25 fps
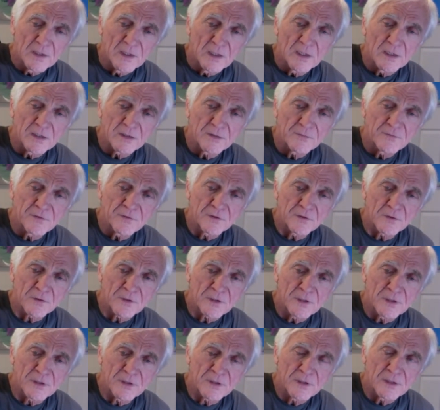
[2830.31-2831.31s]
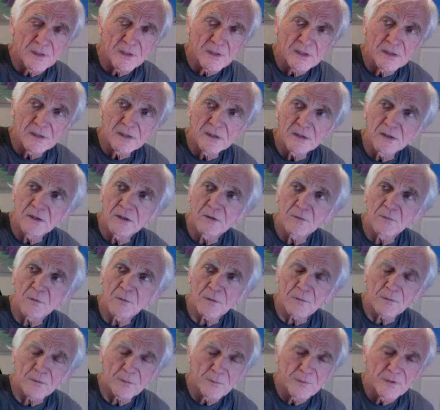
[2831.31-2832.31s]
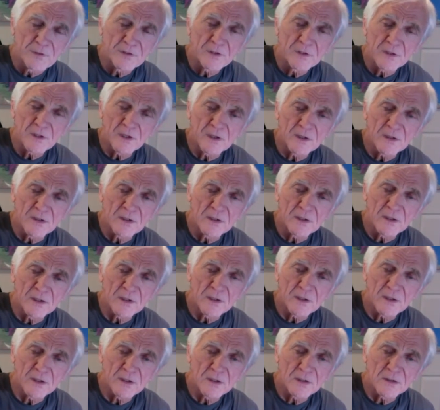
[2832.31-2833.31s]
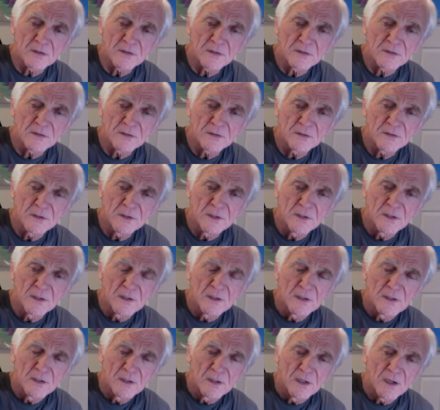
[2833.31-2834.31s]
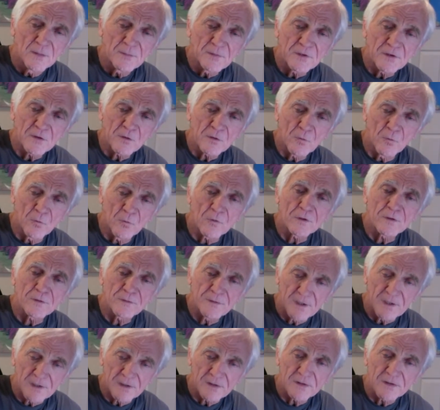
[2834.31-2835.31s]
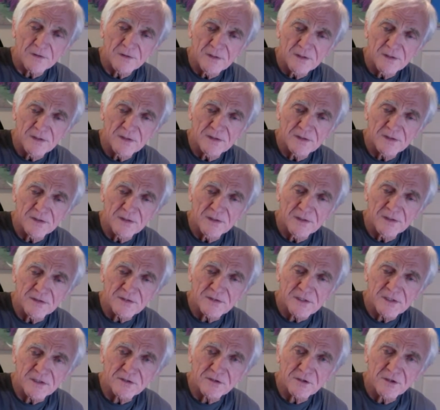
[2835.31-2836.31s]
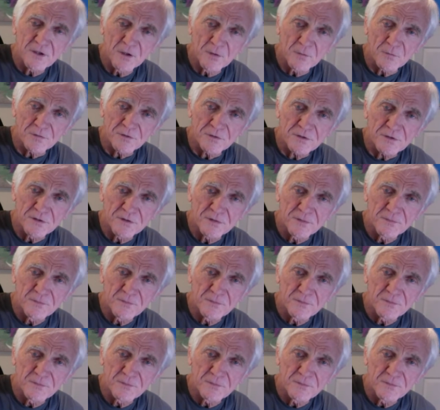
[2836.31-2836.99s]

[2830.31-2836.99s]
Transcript: and if you look in the what it would be the uh, up in the corner there, it, it says coach.